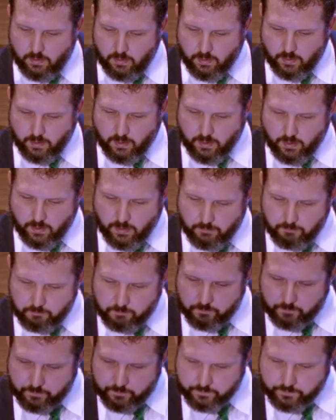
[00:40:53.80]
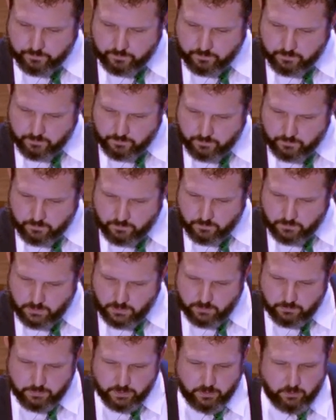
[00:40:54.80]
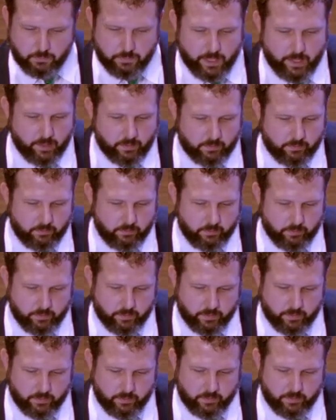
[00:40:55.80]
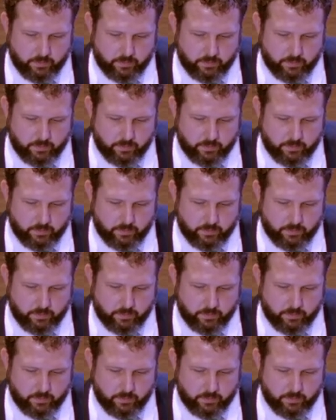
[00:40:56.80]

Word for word: let me go back to the,